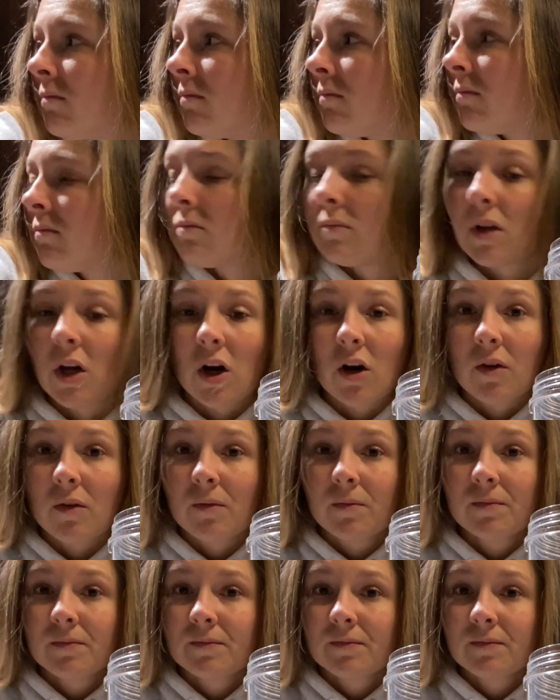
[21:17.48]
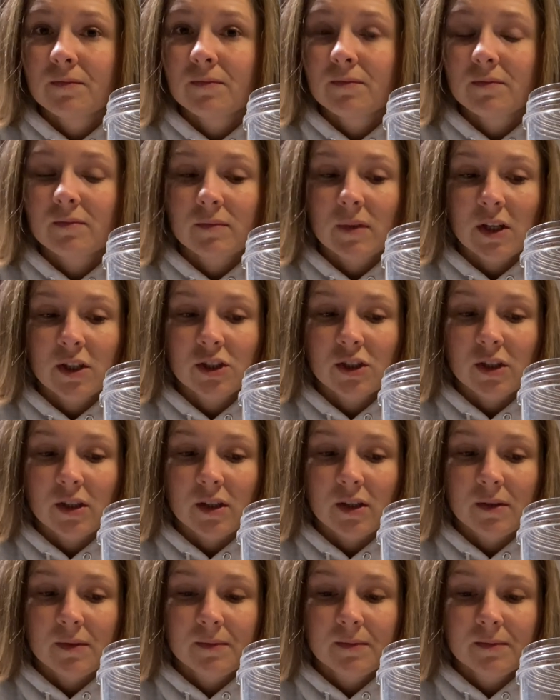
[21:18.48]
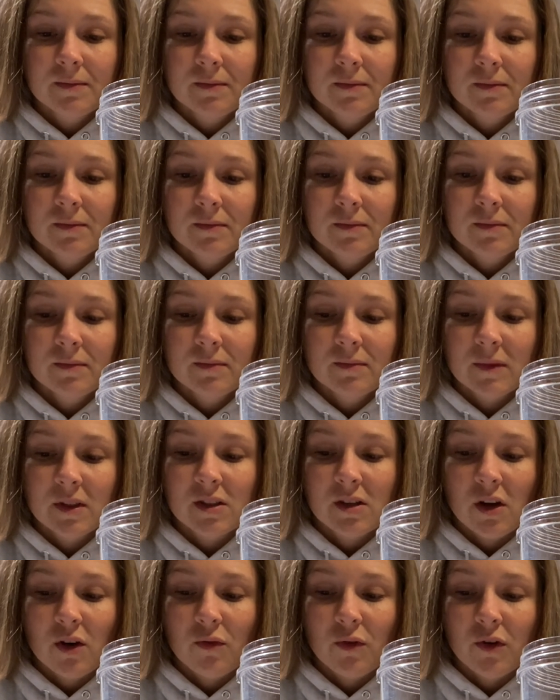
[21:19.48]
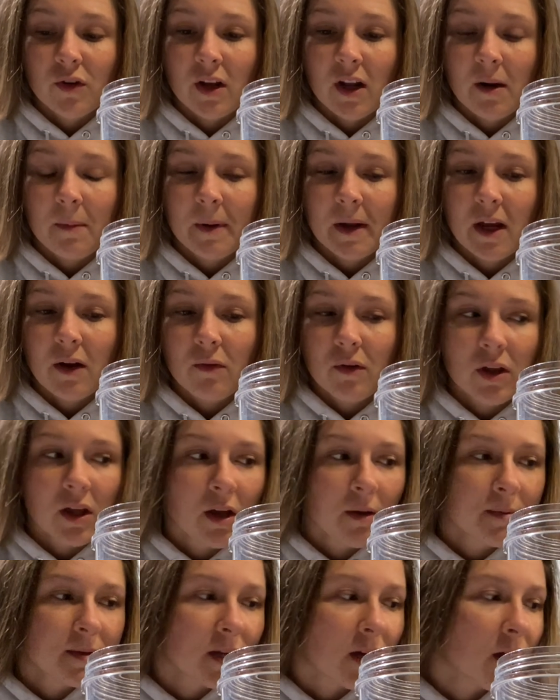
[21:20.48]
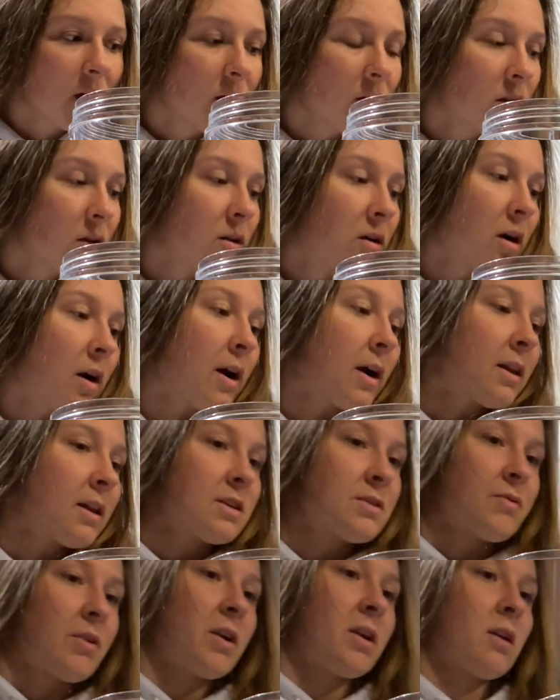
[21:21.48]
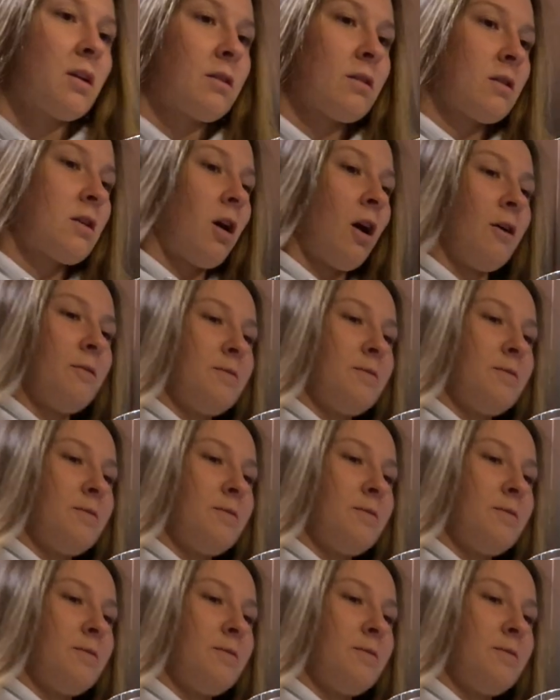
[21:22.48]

No, I shouldn't. It's gonna ruin it and I'm gonna get really upset. All right, let's find another carb